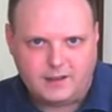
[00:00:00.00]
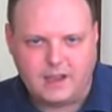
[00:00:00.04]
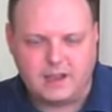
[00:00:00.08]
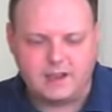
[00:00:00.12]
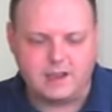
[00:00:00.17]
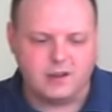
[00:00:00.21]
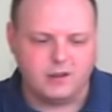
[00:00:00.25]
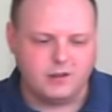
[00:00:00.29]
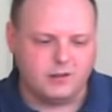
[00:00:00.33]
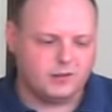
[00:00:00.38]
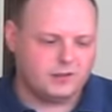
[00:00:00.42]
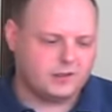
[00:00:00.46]

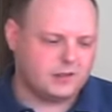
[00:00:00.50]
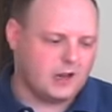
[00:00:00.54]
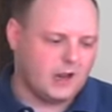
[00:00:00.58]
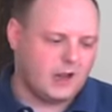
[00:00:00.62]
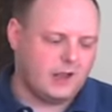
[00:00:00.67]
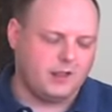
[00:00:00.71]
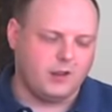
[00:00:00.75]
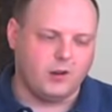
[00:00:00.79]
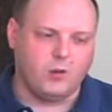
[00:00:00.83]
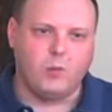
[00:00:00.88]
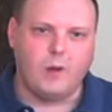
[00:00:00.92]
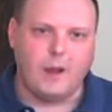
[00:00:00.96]
use
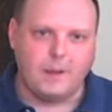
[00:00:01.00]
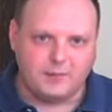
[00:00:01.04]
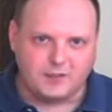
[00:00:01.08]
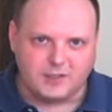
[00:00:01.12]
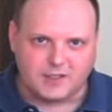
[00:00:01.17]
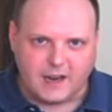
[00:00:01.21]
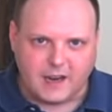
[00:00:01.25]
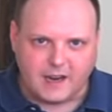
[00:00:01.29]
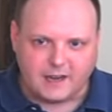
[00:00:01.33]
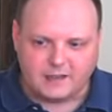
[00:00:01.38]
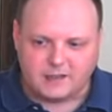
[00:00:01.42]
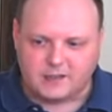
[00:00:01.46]
on their
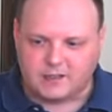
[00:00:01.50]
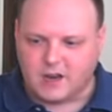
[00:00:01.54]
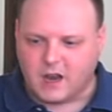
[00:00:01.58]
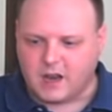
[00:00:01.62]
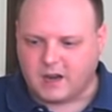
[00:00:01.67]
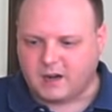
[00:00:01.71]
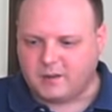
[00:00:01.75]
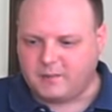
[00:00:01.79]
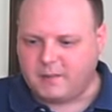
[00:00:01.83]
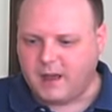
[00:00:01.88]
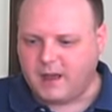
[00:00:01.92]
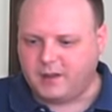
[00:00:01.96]
website to
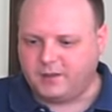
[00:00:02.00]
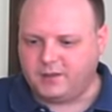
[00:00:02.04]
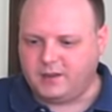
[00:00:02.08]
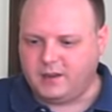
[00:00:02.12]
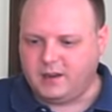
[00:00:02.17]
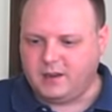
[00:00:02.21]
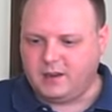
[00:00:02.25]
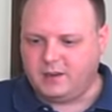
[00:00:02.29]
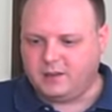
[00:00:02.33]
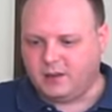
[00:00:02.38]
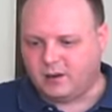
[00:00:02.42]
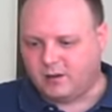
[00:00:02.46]
talk about
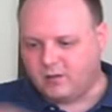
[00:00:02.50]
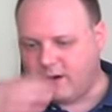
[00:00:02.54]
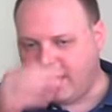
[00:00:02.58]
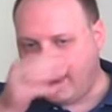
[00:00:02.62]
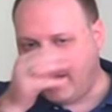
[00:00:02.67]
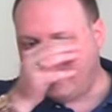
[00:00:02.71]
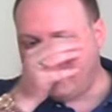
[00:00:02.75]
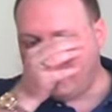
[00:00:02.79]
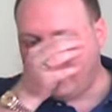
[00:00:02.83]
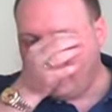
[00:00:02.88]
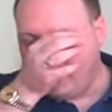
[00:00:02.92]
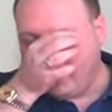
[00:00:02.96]
the
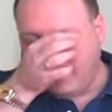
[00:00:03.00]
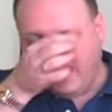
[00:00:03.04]
grape.